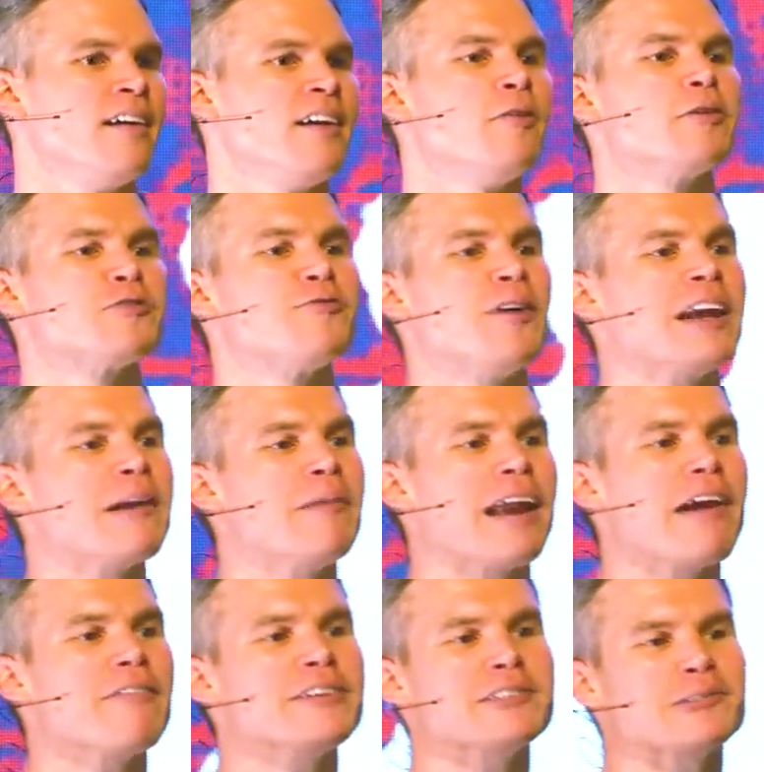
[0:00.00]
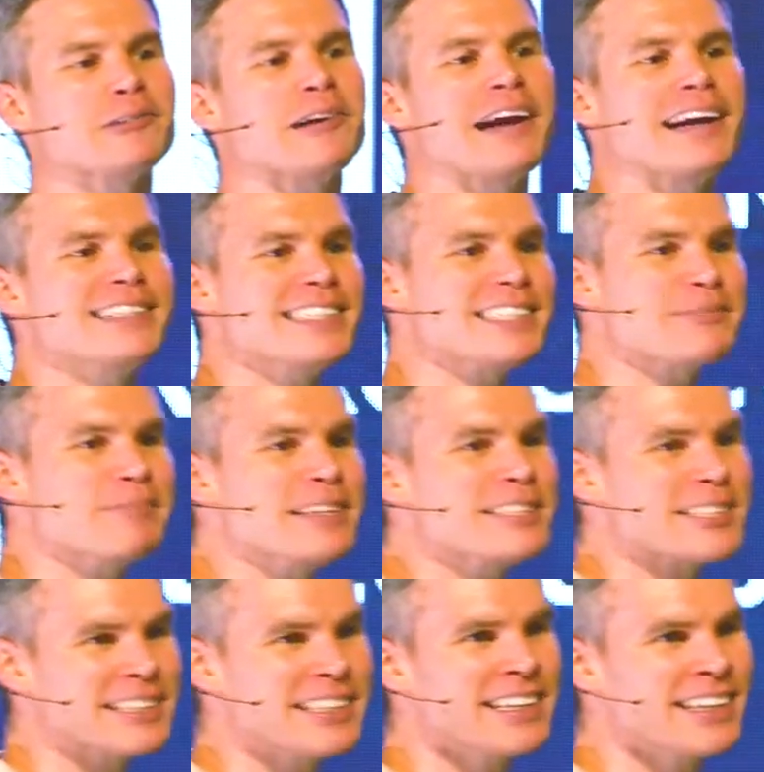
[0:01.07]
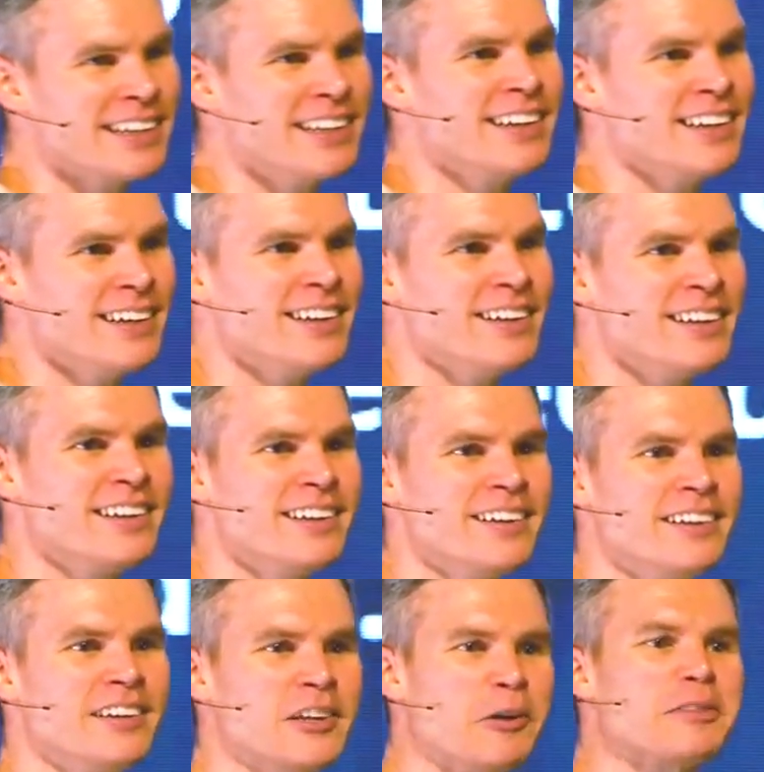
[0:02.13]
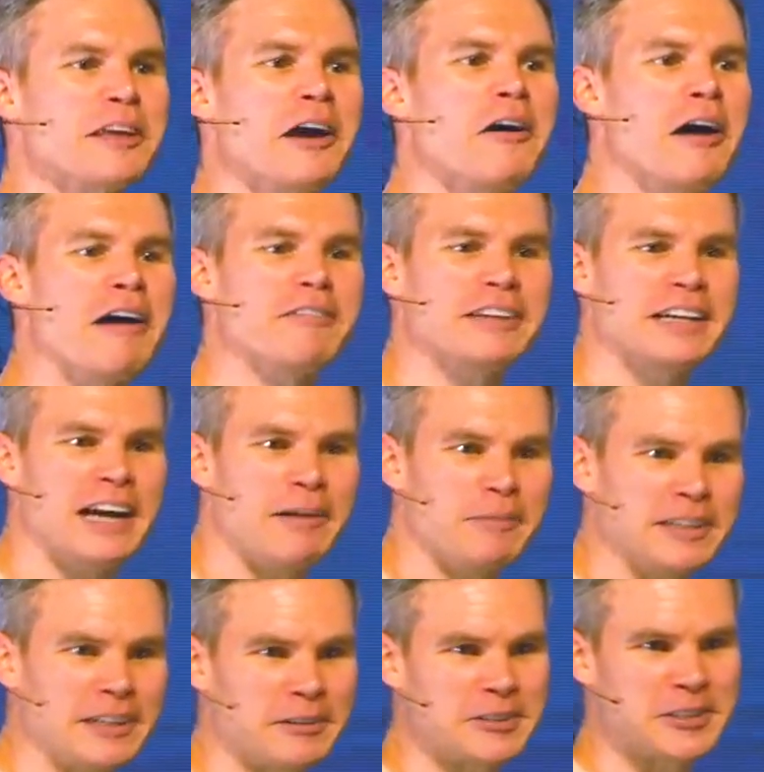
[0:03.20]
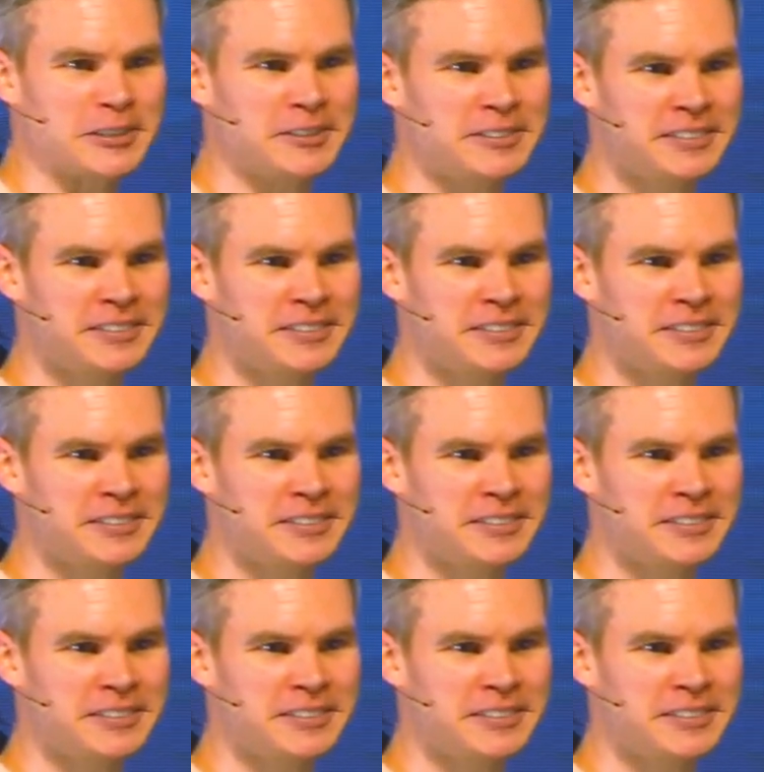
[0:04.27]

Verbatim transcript: know what's funny about every story I just mentioned? You know what they all have in common, don't you?